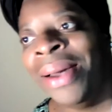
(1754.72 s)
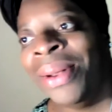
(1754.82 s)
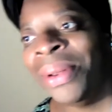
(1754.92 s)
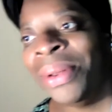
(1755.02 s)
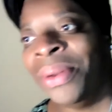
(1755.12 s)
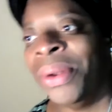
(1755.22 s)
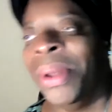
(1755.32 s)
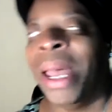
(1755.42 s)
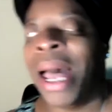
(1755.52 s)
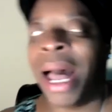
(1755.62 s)
Ooh,
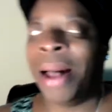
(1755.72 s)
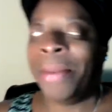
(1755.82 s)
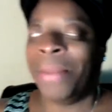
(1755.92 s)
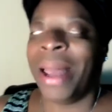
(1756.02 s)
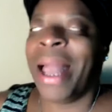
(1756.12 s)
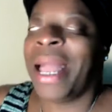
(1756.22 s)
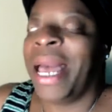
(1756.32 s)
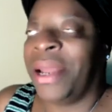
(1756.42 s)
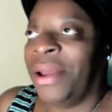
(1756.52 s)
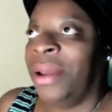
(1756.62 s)
um, I
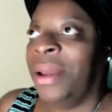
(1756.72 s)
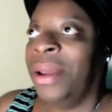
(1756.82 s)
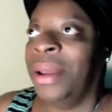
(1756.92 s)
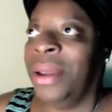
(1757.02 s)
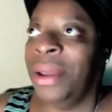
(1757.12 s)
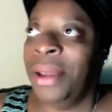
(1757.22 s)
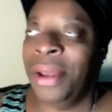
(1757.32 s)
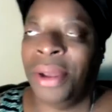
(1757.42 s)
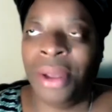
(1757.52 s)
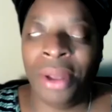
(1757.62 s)
got a
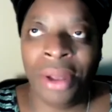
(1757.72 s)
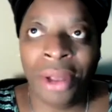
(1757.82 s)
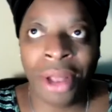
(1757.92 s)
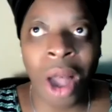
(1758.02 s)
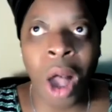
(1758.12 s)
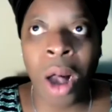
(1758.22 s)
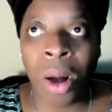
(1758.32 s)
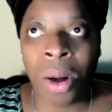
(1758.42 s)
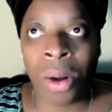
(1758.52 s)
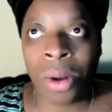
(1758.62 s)

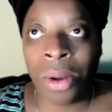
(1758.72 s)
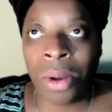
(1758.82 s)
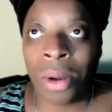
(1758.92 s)
call